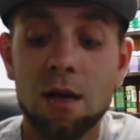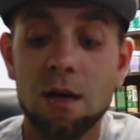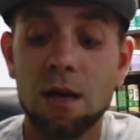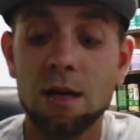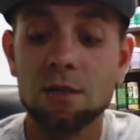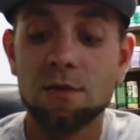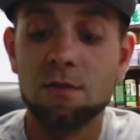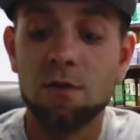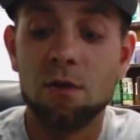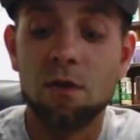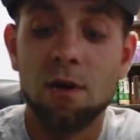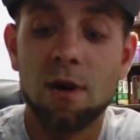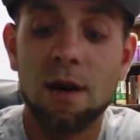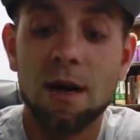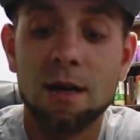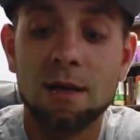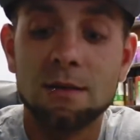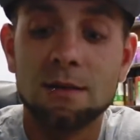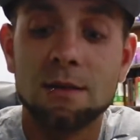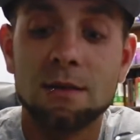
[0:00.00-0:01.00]
as far
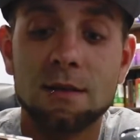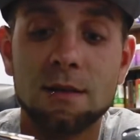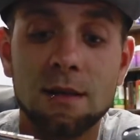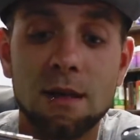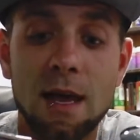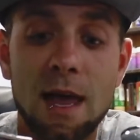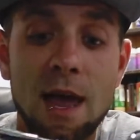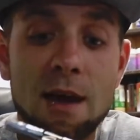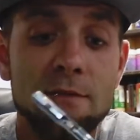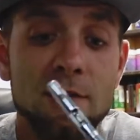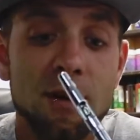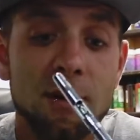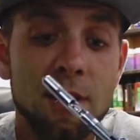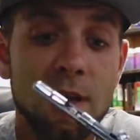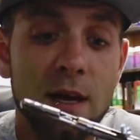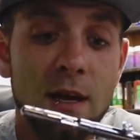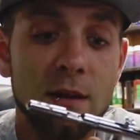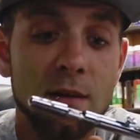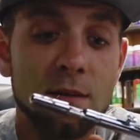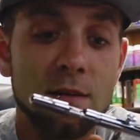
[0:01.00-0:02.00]
as
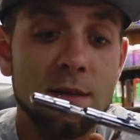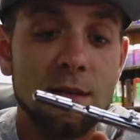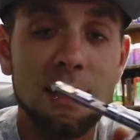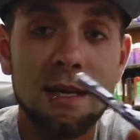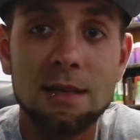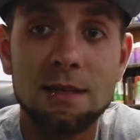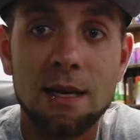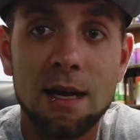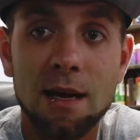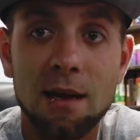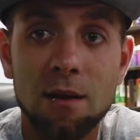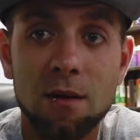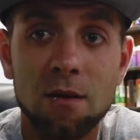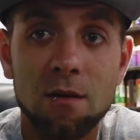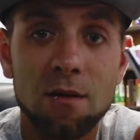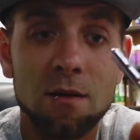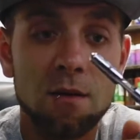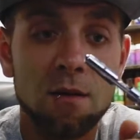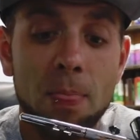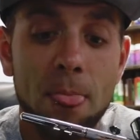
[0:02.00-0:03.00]
everything.
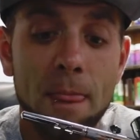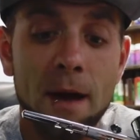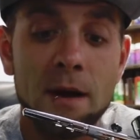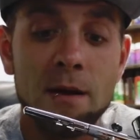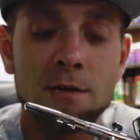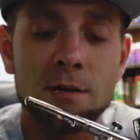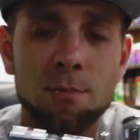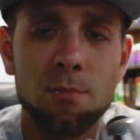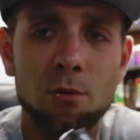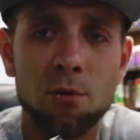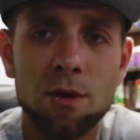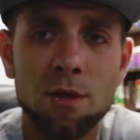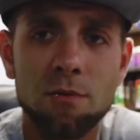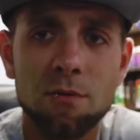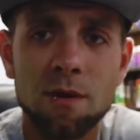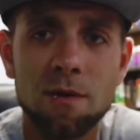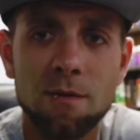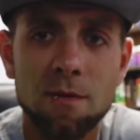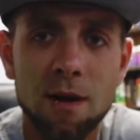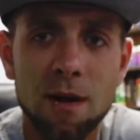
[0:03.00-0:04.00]
Detail, I use a
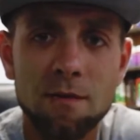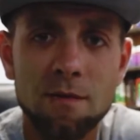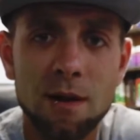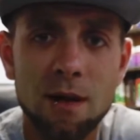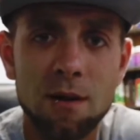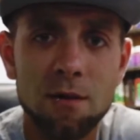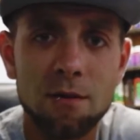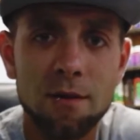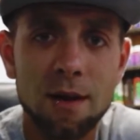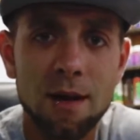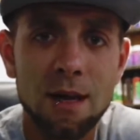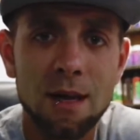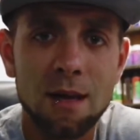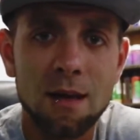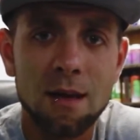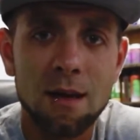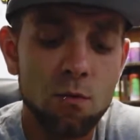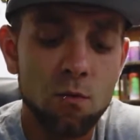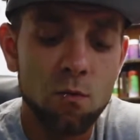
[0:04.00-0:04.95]
0.35 needle in it.